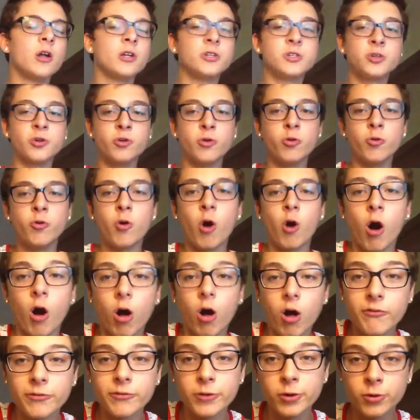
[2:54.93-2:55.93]
to
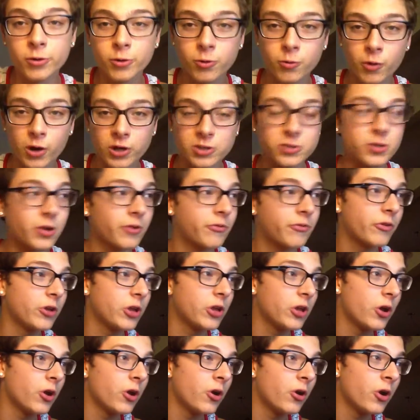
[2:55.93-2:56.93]
all of you who watched my
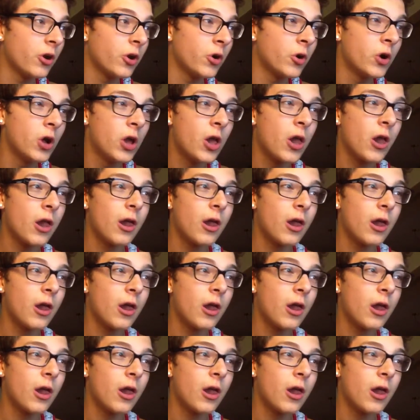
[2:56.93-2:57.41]
video.